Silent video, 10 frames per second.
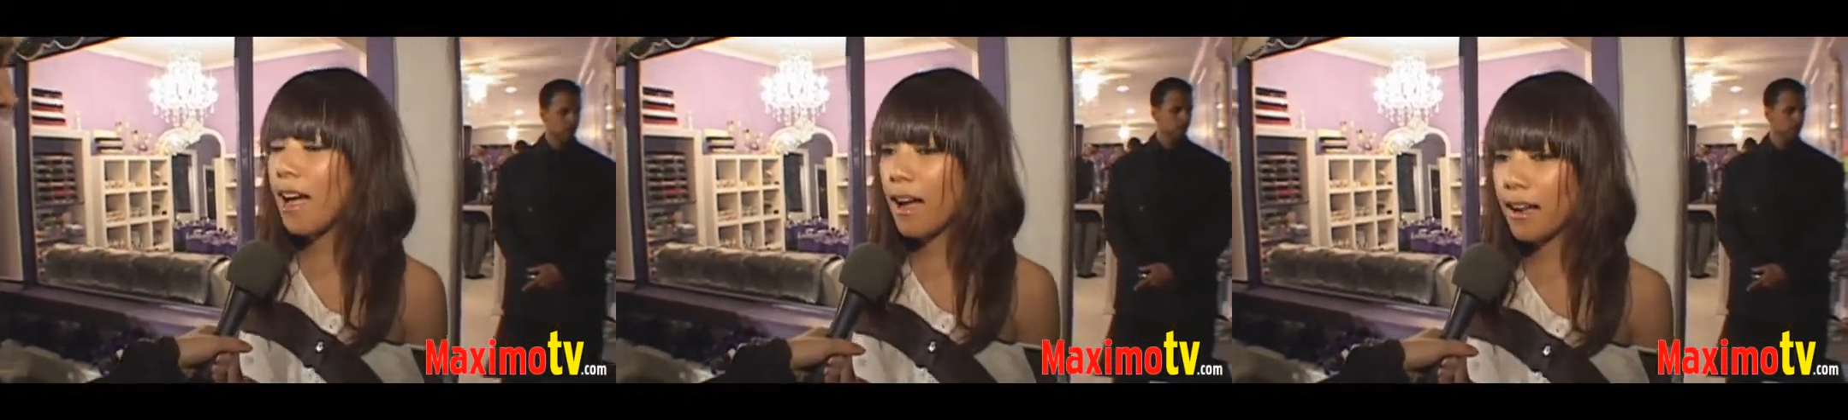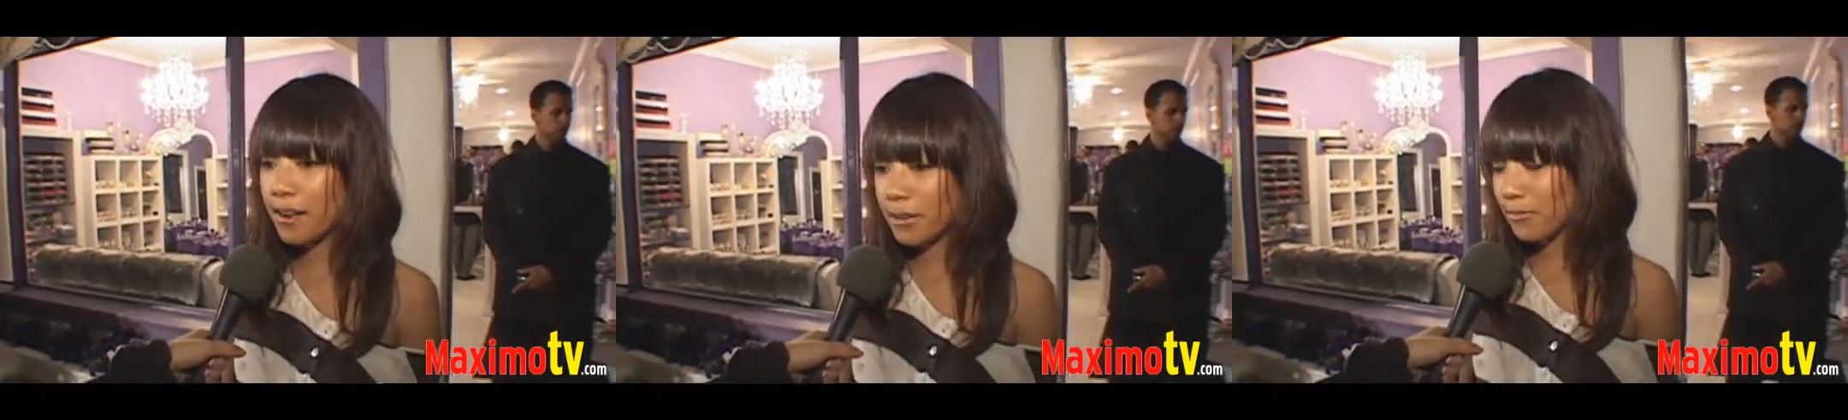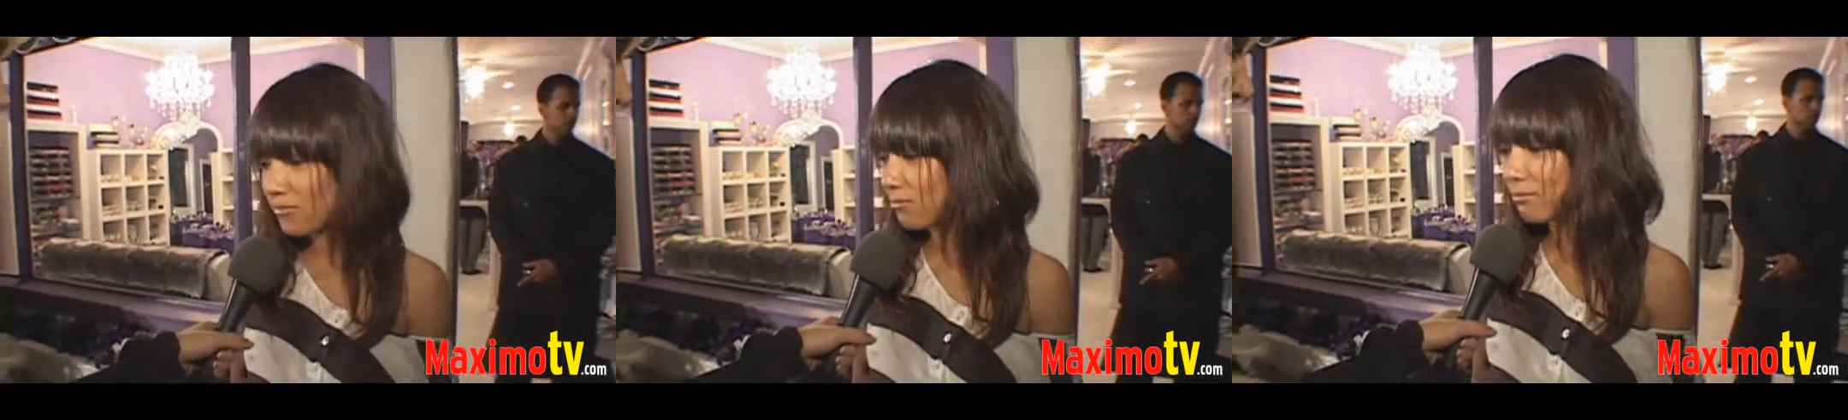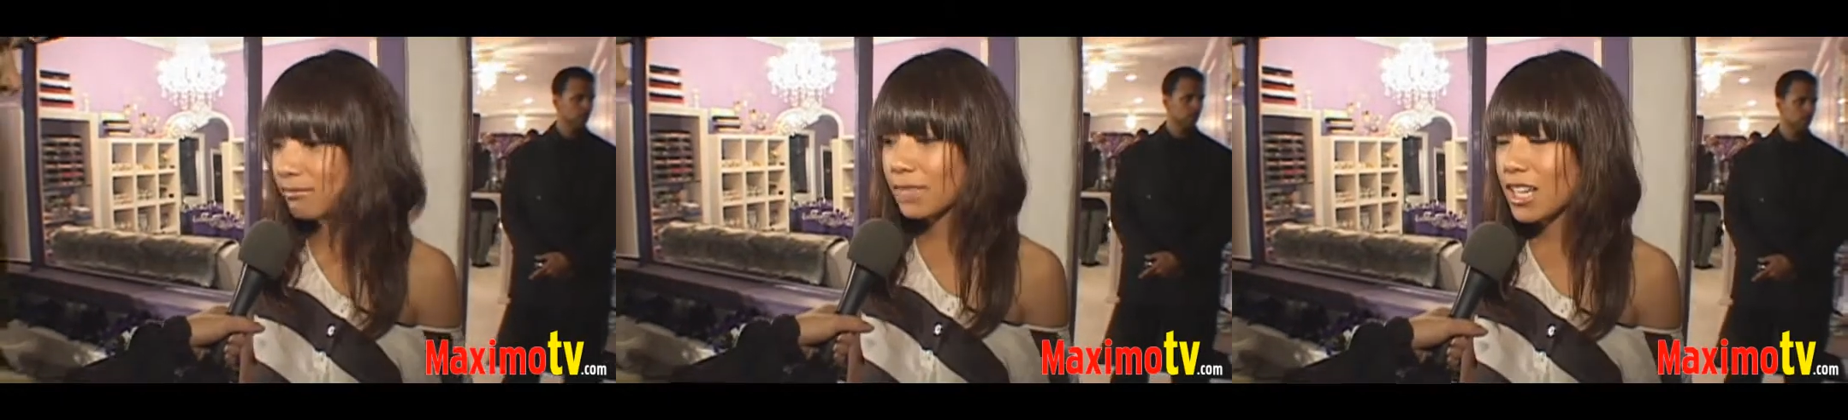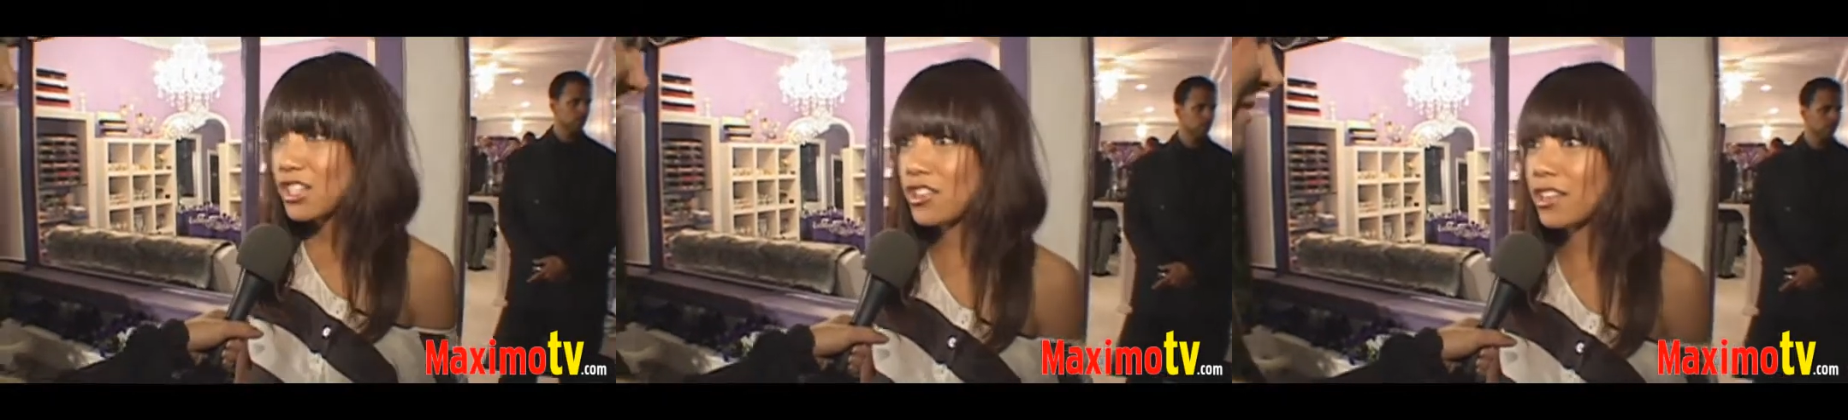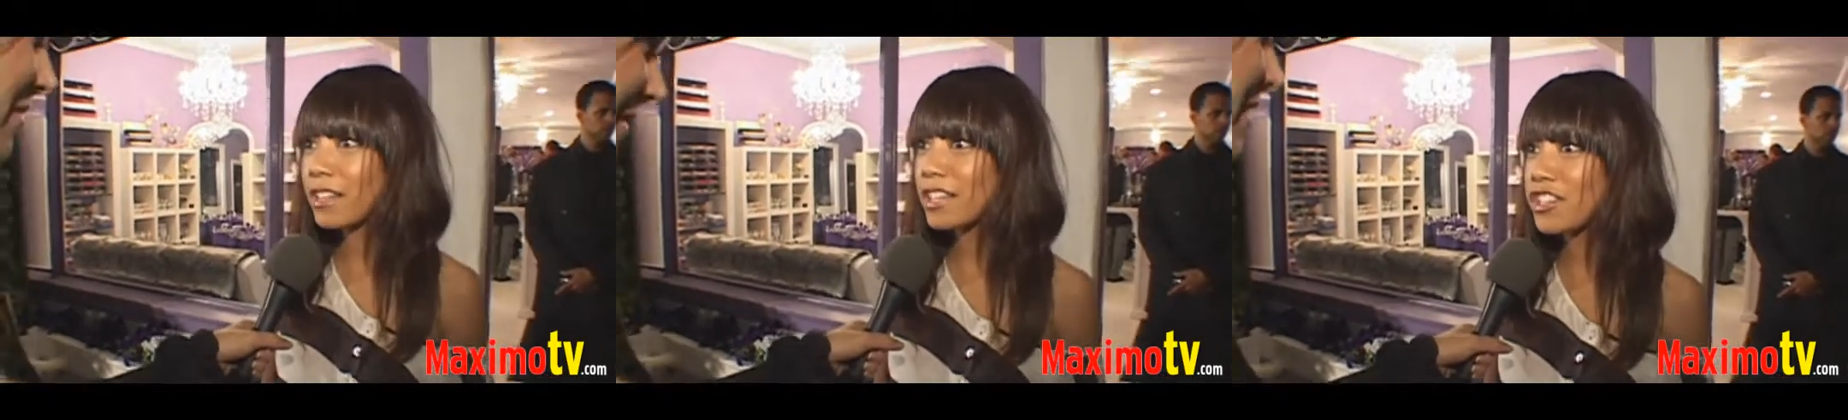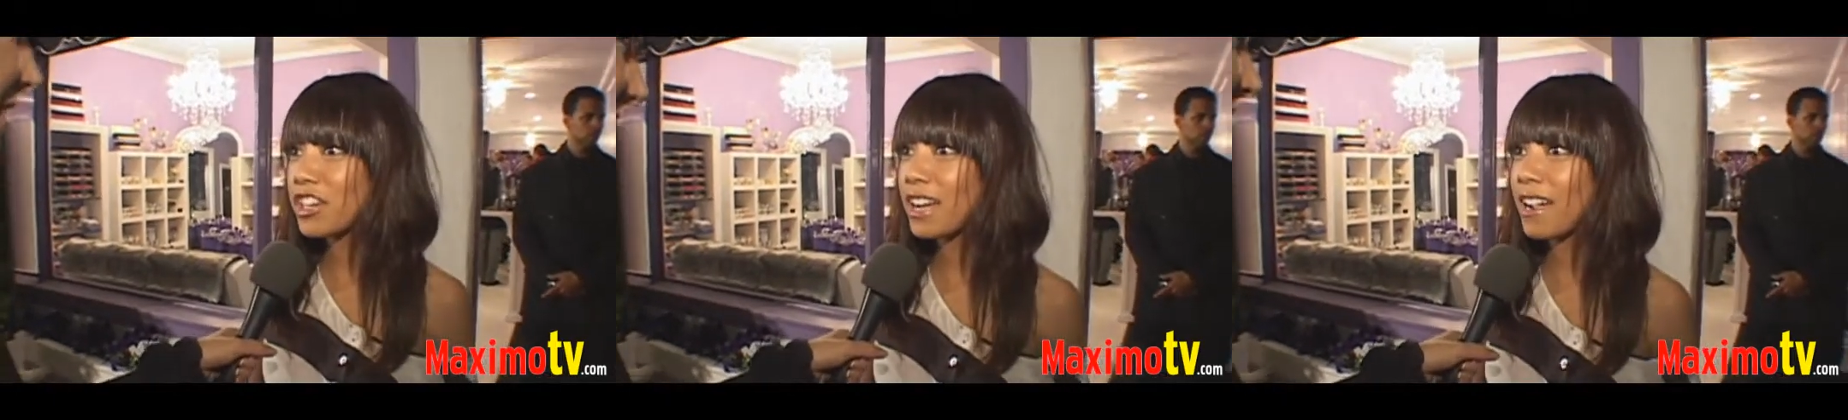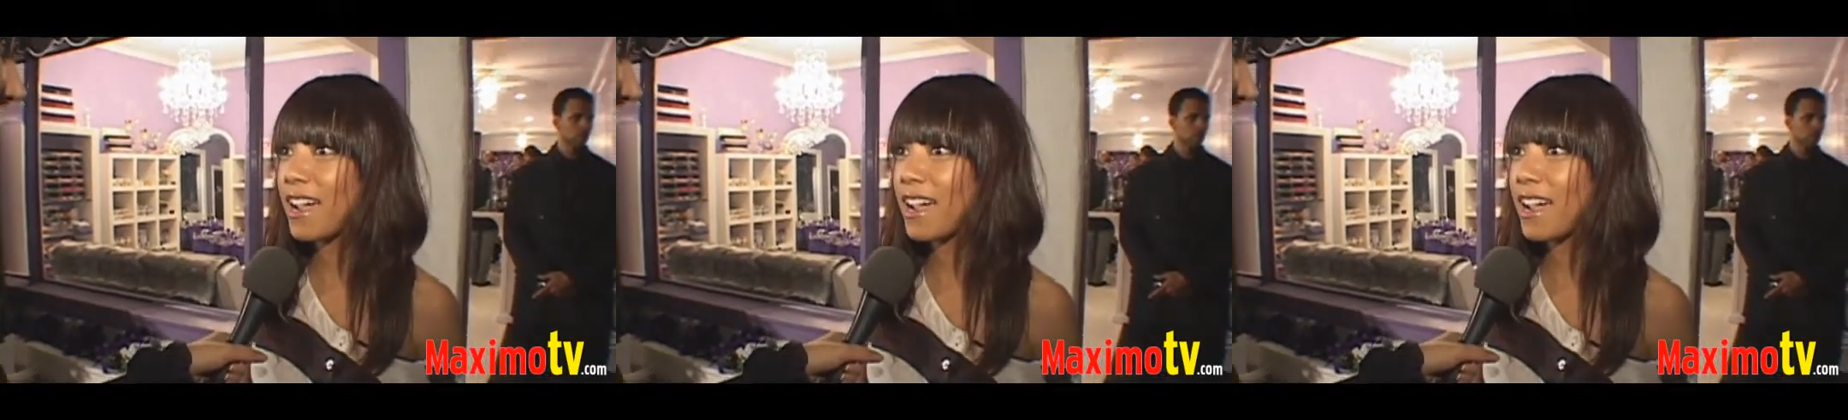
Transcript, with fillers: Um, just auditioning.